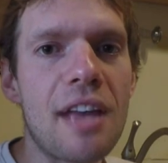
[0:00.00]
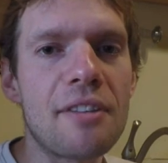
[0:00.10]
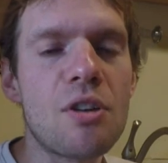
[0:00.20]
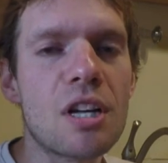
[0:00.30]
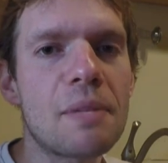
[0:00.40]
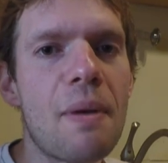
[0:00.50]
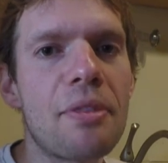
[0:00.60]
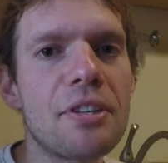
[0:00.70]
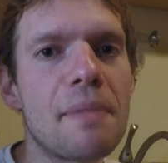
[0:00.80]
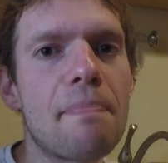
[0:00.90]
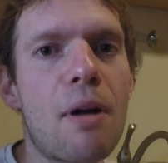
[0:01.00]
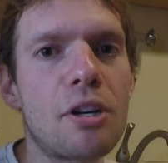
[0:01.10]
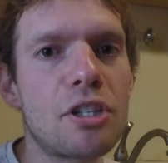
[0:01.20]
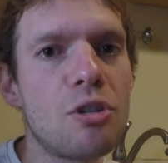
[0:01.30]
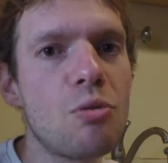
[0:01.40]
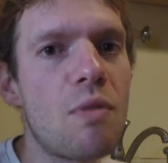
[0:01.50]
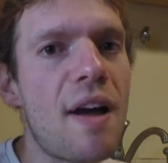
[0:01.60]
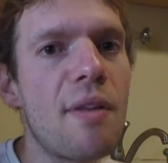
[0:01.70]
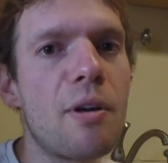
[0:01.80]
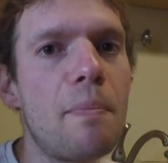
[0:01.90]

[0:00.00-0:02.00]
I talked about this in part two of how the